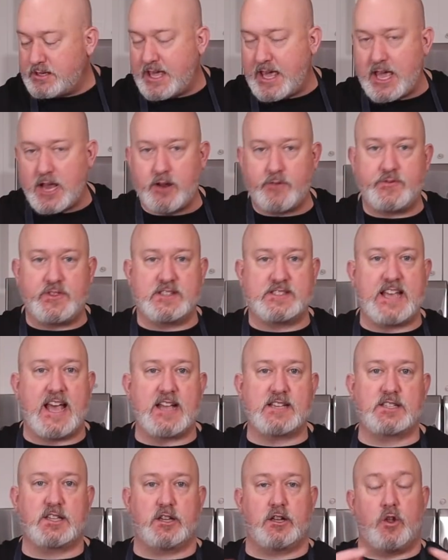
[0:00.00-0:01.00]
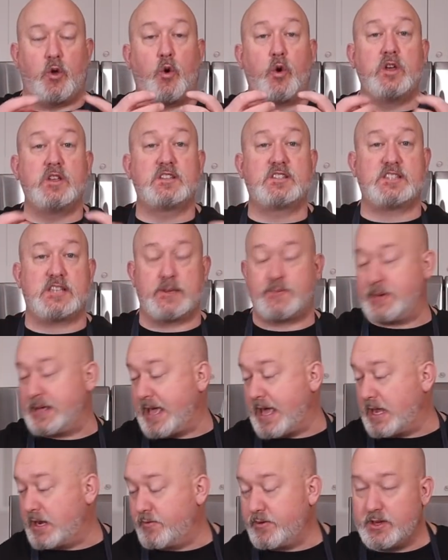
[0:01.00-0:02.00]
care if this has a little oil seeping
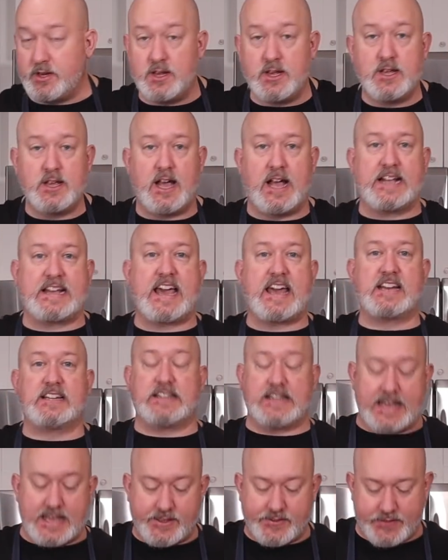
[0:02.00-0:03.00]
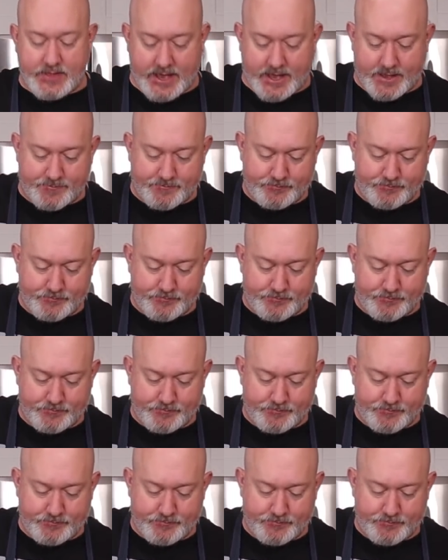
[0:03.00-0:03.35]
out of it. I kind of like that.